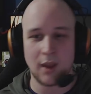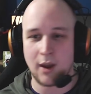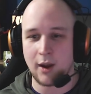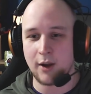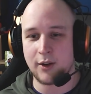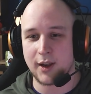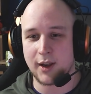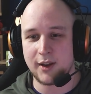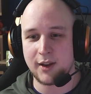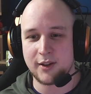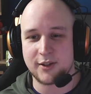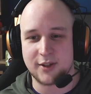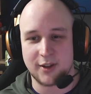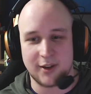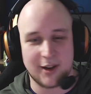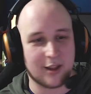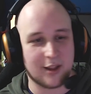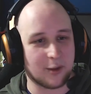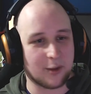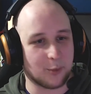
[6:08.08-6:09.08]
Okay, so
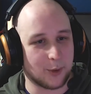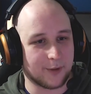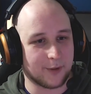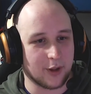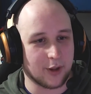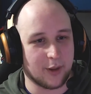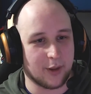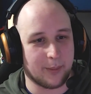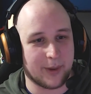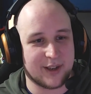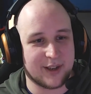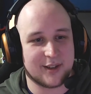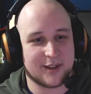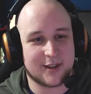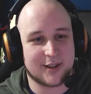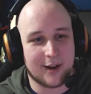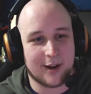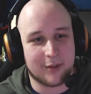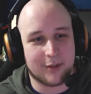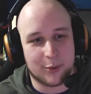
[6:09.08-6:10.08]
now that we've got the
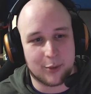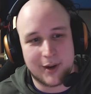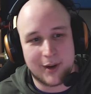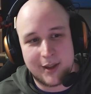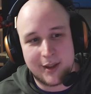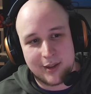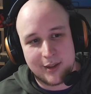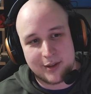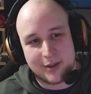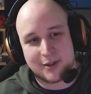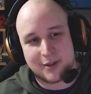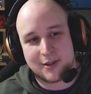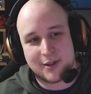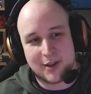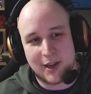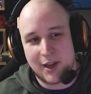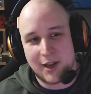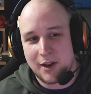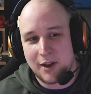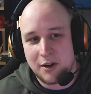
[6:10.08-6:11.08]
basics out of the way, let's
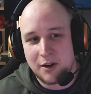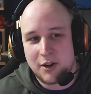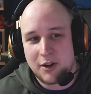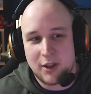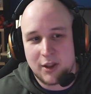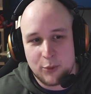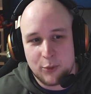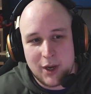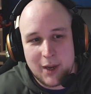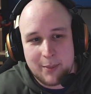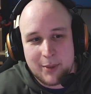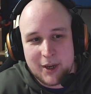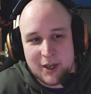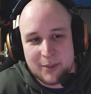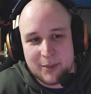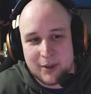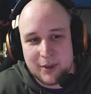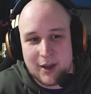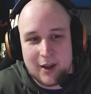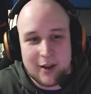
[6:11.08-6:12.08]
take a look at the white
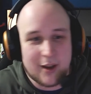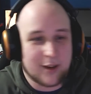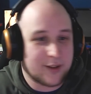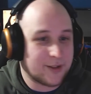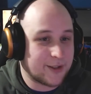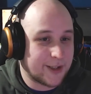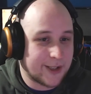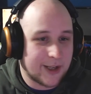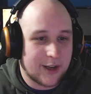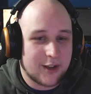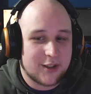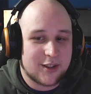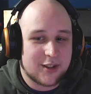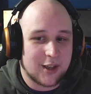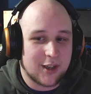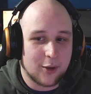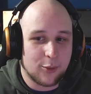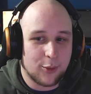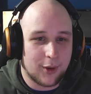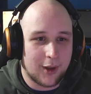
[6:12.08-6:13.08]
paper,
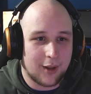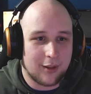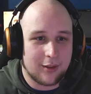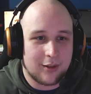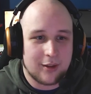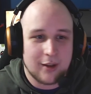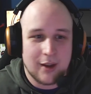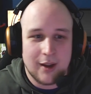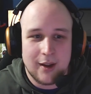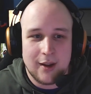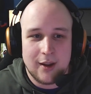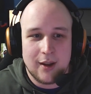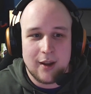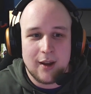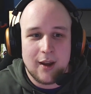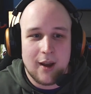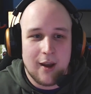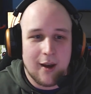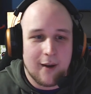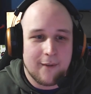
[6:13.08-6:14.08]
starting with
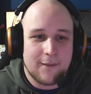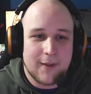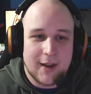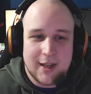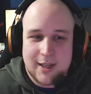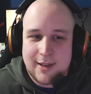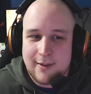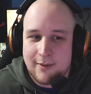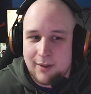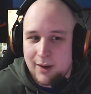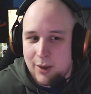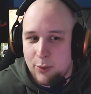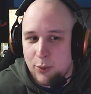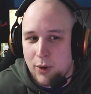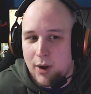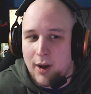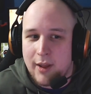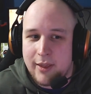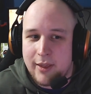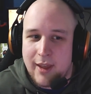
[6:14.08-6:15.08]
effectively
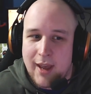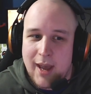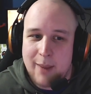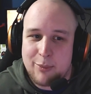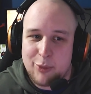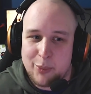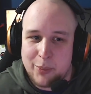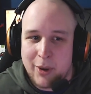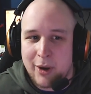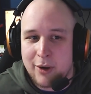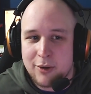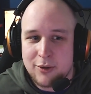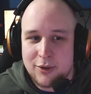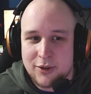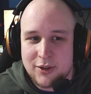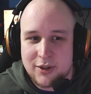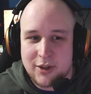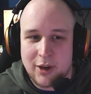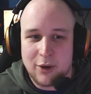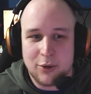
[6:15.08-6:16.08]
what are their
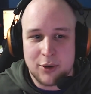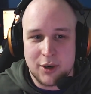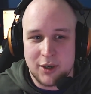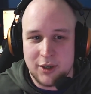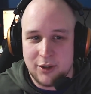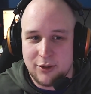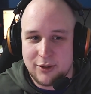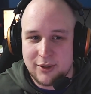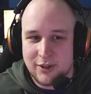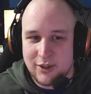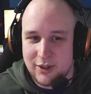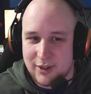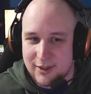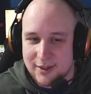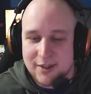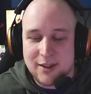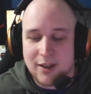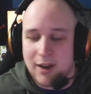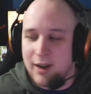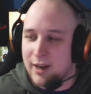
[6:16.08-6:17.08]
proposed token
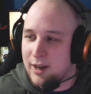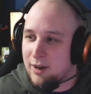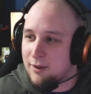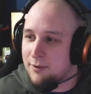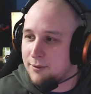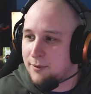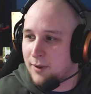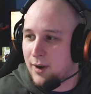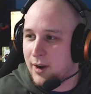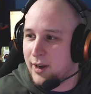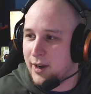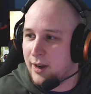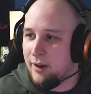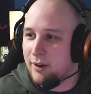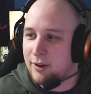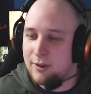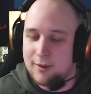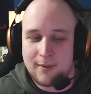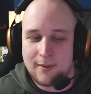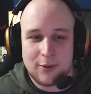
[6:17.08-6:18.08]
usages that I could
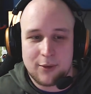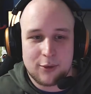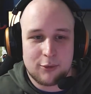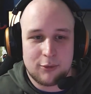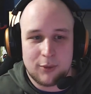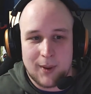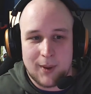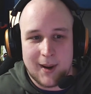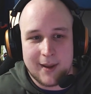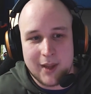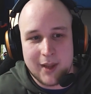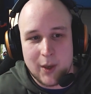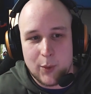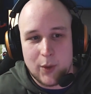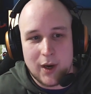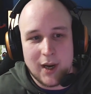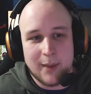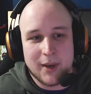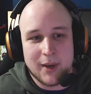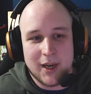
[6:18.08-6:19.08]
find throughout their
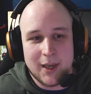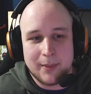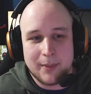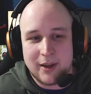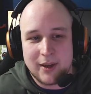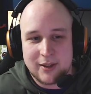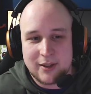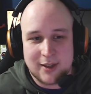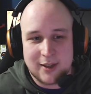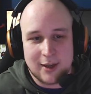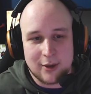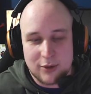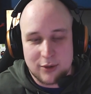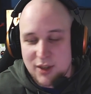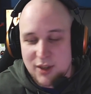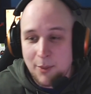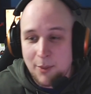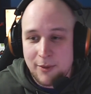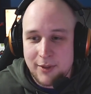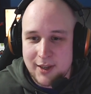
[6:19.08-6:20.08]
white paper. So
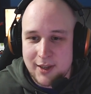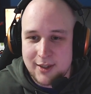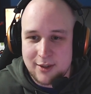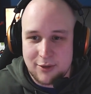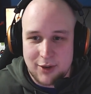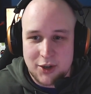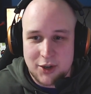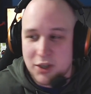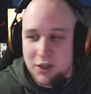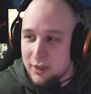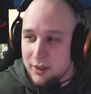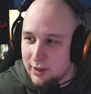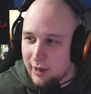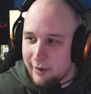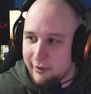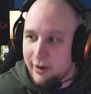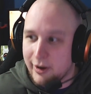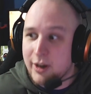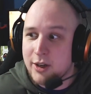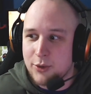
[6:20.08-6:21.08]
some of these are actually
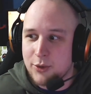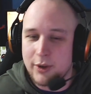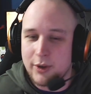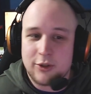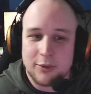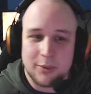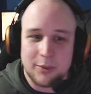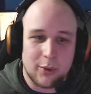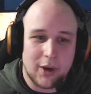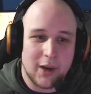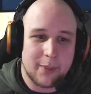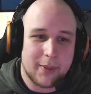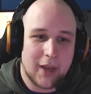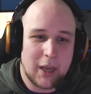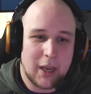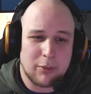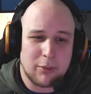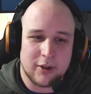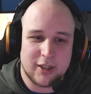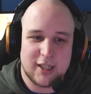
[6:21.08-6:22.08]
direct quotes from the white
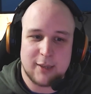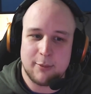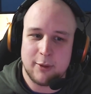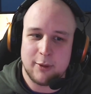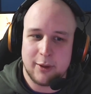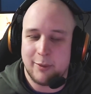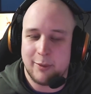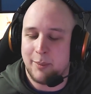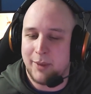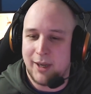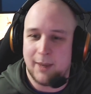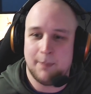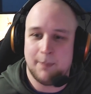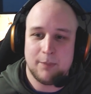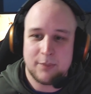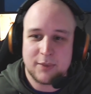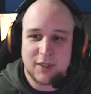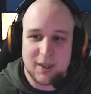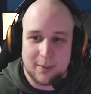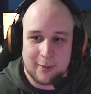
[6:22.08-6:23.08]
paper, and some of them are me
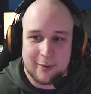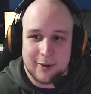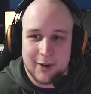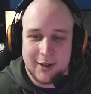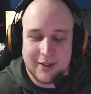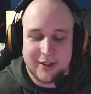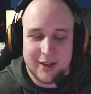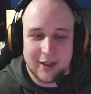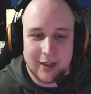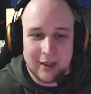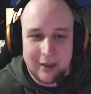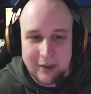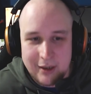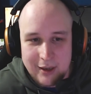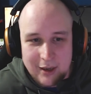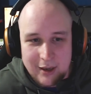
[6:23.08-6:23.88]
summarizing